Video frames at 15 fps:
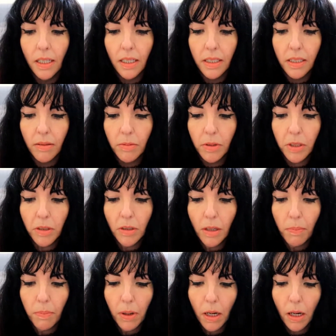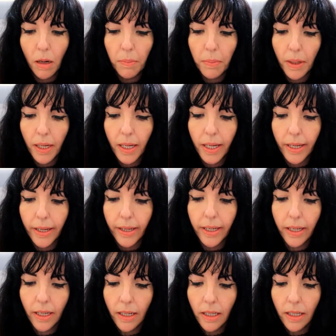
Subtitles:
So I'm just going to pop a